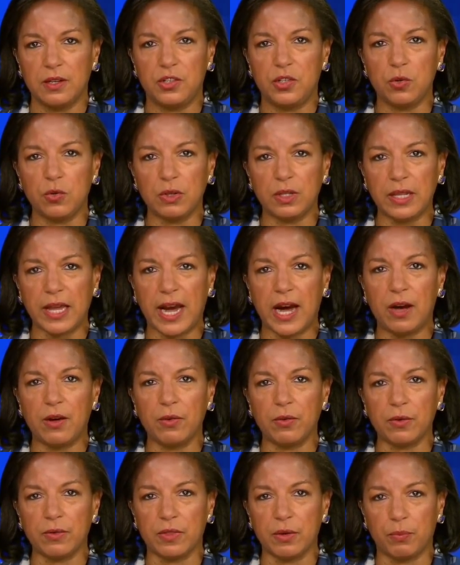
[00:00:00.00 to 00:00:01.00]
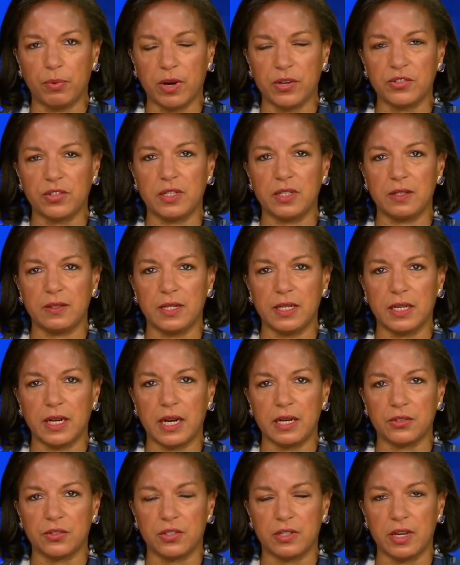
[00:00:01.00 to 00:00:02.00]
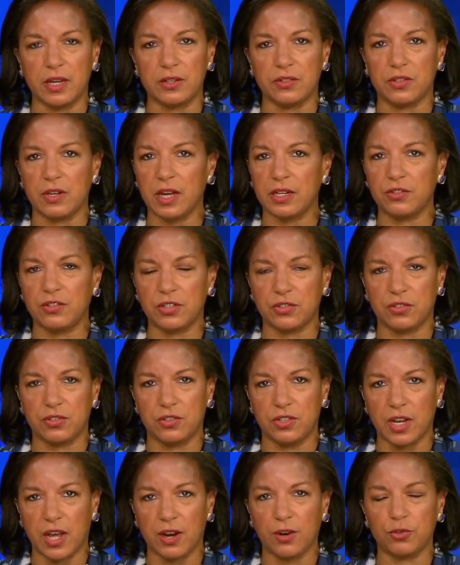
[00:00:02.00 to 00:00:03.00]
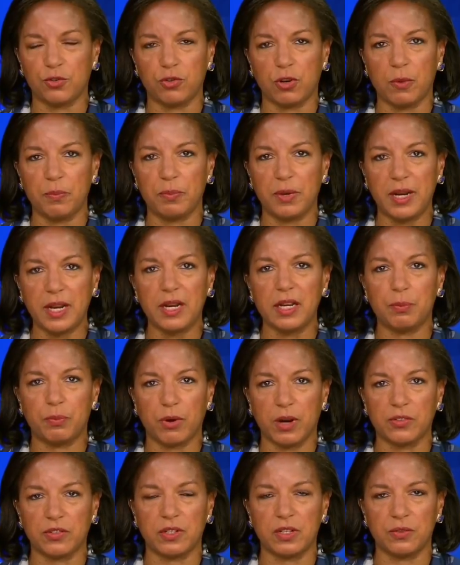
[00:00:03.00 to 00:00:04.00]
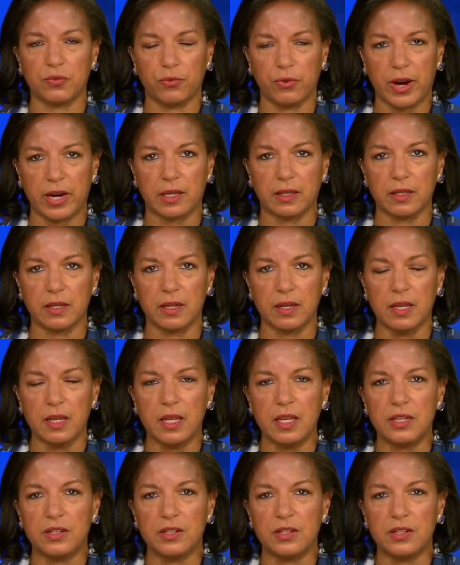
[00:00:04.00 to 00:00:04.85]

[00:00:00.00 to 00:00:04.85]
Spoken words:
to allow the president of the United States, not just Donald Trump, but any president, frankly,